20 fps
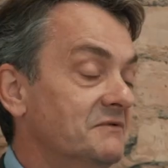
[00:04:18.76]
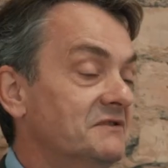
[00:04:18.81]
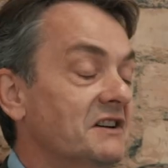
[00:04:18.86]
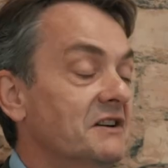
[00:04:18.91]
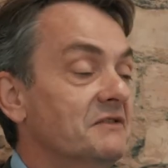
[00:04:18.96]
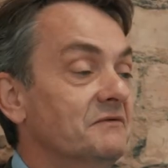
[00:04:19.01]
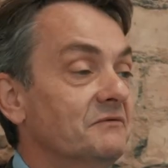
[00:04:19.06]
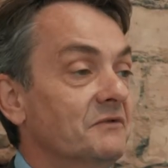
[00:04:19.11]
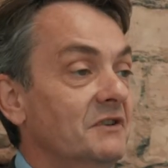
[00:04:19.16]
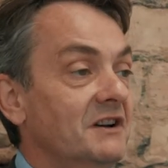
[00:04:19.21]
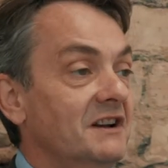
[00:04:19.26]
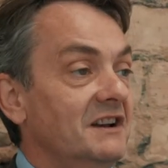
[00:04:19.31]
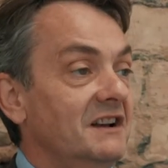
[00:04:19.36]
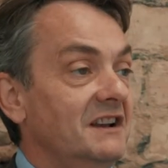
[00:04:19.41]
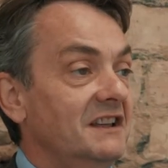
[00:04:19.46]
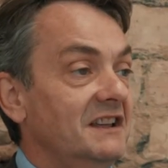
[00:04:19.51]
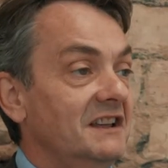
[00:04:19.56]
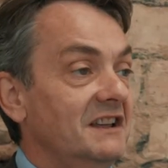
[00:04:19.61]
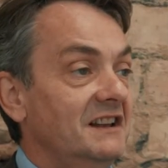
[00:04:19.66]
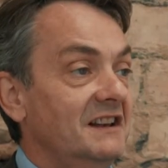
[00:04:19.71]
don't
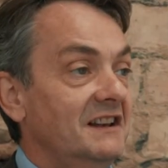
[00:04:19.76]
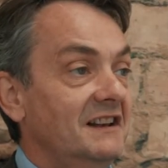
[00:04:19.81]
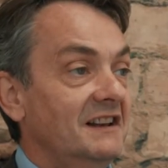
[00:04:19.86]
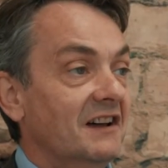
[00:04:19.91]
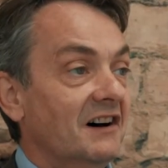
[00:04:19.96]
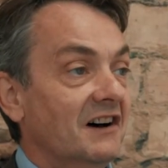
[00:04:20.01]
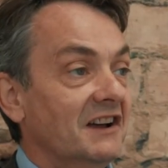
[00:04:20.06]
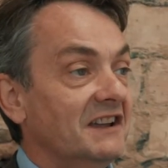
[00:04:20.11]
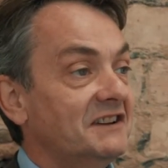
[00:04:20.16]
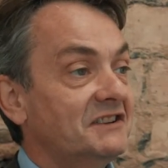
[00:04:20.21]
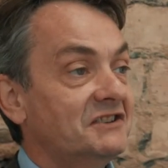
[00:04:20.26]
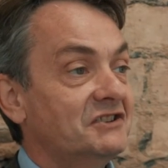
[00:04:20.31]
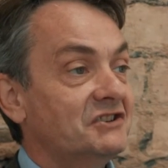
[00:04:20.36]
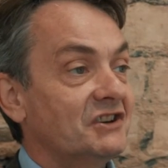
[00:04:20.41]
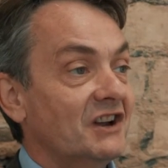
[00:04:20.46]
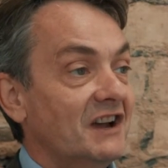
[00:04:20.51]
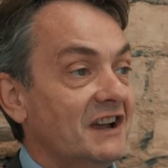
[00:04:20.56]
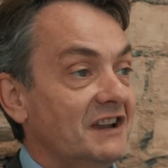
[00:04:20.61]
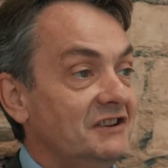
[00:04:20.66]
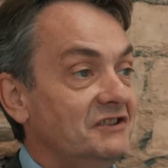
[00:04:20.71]
really like
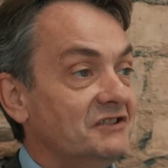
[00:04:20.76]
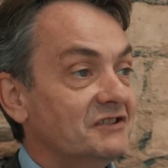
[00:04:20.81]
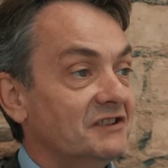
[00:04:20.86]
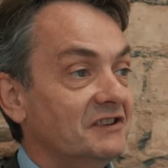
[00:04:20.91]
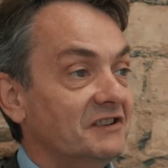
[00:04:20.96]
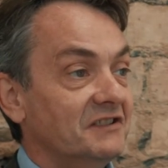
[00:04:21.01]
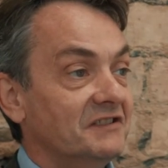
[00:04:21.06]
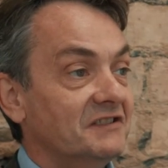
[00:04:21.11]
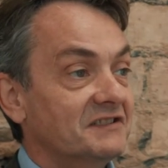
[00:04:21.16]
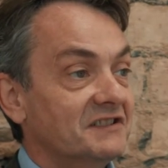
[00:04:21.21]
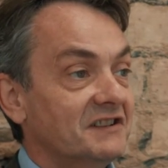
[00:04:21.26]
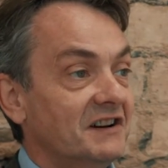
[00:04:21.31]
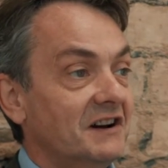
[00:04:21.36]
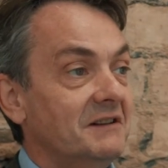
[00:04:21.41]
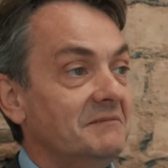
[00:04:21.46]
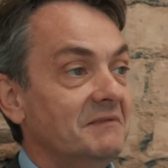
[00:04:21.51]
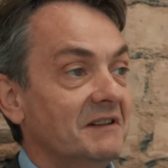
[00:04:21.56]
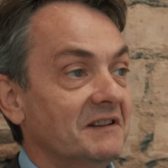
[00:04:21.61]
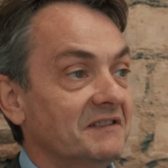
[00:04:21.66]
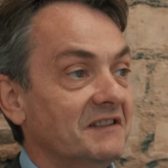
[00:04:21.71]
change a lot of the
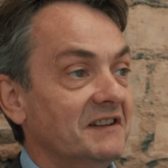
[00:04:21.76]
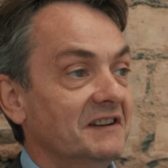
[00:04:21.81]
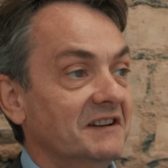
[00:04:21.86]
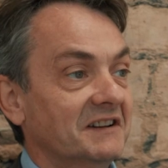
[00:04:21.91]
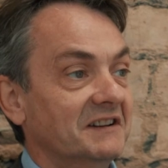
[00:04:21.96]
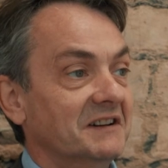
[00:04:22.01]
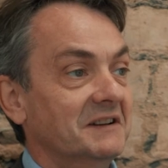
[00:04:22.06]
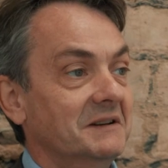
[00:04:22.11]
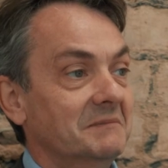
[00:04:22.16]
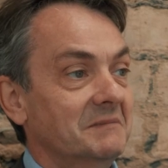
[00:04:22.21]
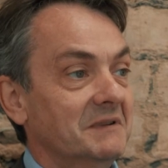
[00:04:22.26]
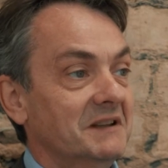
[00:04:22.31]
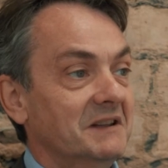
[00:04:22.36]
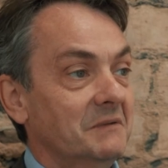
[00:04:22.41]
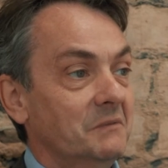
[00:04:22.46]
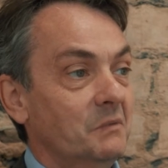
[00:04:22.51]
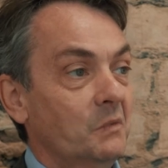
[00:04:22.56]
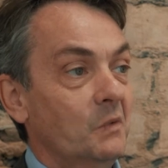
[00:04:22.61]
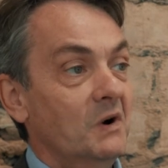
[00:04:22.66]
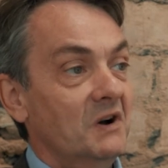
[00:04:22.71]
time. They think they're going to be
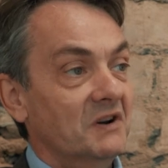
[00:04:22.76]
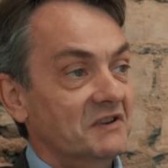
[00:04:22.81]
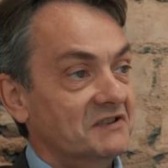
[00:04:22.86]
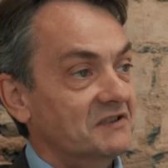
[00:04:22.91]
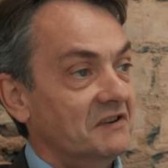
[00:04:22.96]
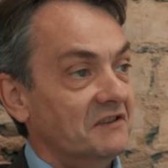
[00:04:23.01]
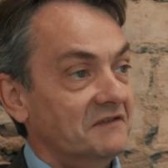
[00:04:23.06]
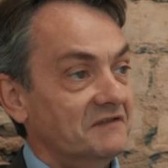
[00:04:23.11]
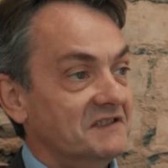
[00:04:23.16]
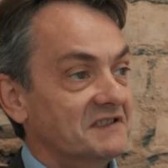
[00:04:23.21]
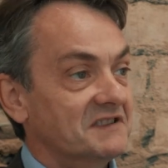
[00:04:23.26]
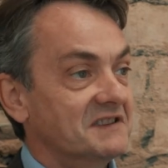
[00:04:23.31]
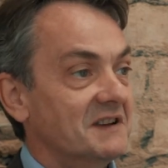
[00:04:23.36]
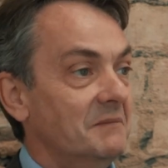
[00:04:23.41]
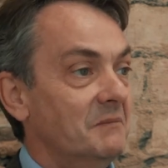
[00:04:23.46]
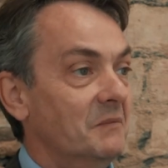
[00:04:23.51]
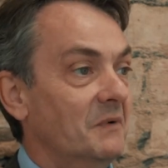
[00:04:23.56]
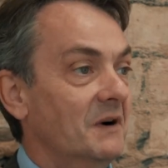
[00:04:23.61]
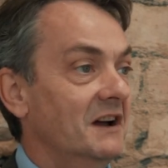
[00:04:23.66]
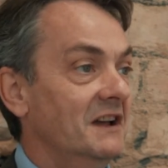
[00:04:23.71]
worse off in
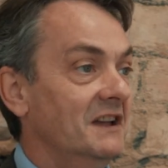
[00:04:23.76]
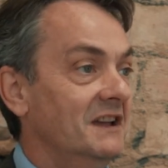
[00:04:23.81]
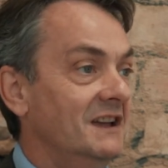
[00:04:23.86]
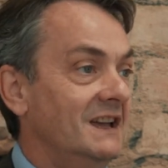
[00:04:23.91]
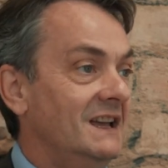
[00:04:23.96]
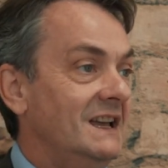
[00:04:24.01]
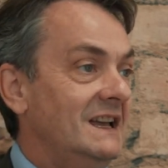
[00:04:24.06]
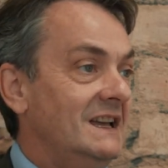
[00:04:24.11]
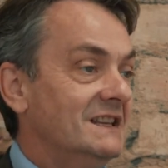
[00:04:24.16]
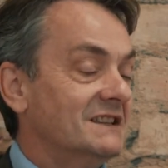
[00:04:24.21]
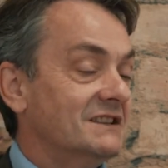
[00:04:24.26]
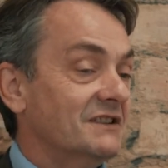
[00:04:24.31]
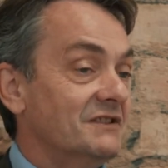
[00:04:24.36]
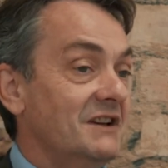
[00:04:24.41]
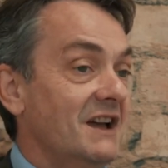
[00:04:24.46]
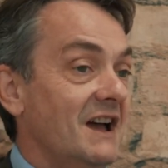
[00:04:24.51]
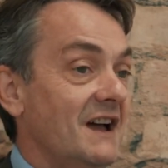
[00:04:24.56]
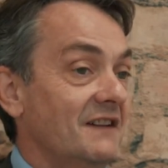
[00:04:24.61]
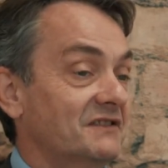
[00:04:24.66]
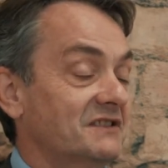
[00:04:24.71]
some way. So you
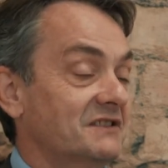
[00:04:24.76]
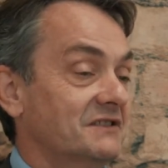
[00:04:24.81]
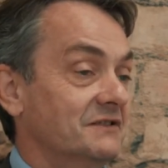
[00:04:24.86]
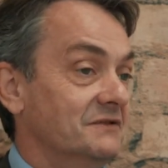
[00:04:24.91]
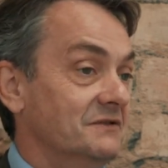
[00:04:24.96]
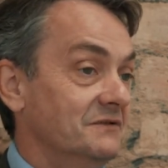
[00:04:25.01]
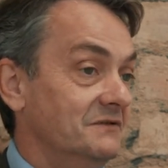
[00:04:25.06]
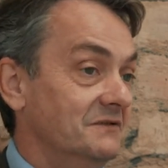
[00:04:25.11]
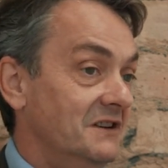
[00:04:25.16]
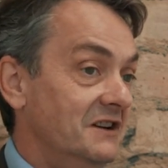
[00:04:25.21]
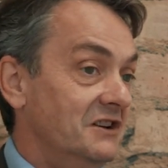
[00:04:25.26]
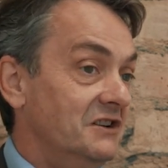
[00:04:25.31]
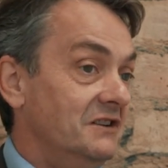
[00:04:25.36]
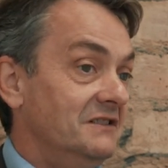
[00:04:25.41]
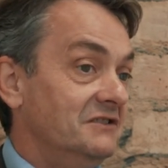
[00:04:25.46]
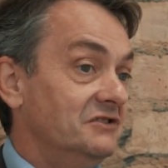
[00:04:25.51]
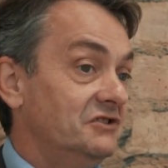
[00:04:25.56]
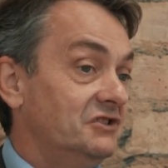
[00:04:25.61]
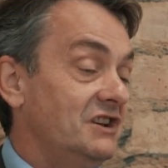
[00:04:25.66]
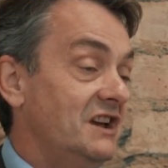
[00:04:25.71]
have to
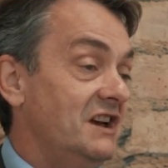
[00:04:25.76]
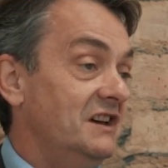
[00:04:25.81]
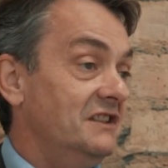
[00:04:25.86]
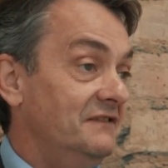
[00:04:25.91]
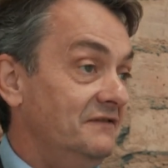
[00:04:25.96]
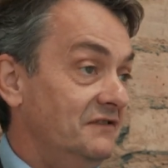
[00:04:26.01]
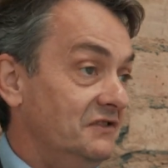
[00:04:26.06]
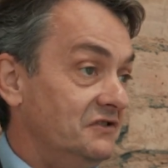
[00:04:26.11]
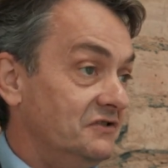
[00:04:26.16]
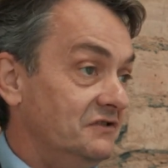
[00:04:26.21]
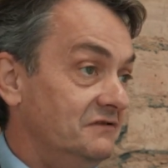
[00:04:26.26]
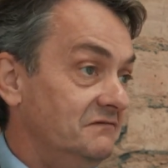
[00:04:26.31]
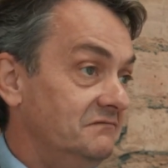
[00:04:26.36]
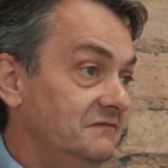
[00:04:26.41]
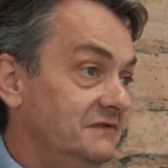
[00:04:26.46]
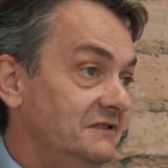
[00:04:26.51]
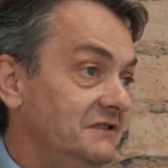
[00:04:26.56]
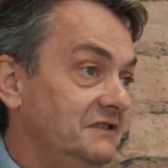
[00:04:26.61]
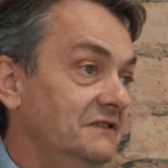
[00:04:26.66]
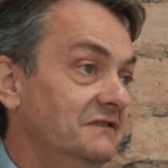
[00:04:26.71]
share the vision.
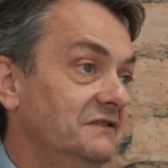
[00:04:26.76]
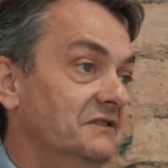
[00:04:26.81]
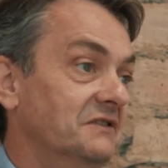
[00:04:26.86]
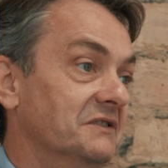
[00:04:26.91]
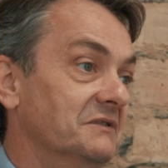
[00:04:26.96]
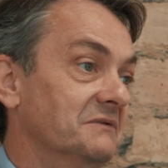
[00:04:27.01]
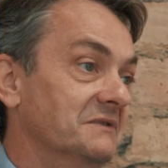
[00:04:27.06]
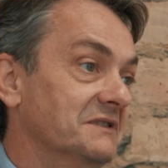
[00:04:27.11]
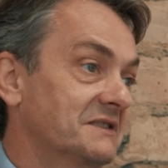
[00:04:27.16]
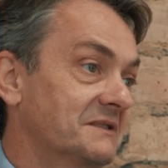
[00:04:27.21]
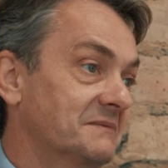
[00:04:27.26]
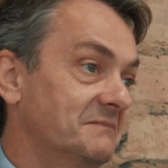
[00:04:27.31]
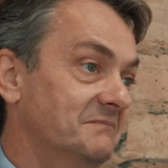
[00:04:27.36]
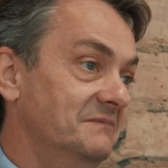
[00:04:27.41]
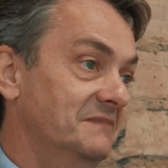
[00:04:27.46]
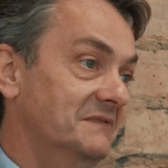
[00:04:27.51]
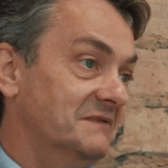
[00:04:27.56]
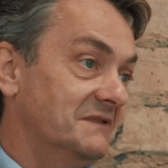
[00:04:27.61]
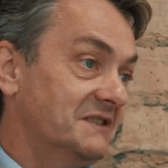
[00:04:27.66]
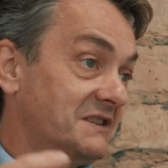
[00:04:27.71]
You've got to
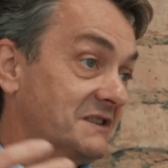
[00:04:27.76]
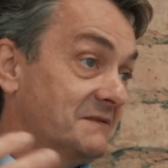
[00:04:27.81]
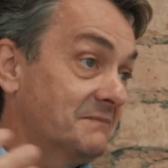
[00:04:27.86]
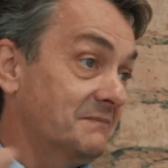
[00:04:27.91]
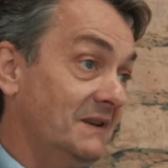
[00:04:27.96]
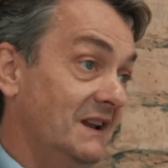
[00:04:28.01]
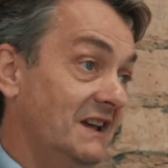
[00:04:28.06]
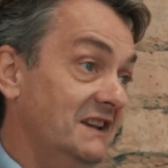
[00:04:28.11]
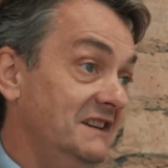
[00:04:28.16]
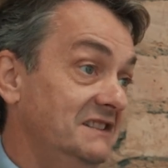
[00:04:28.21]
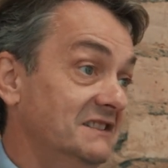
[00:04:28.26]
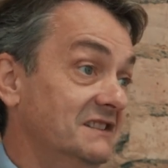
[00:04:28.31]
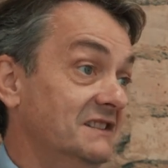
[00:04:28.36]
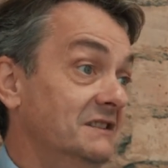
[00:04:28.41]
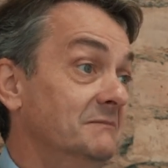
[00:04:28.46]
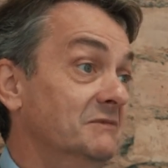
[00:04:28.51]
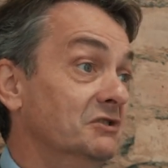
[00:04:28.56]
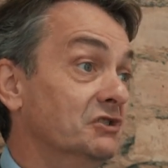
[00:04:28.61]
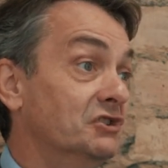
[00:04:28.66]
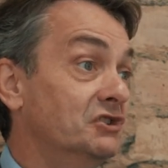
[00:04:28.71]
explain to them and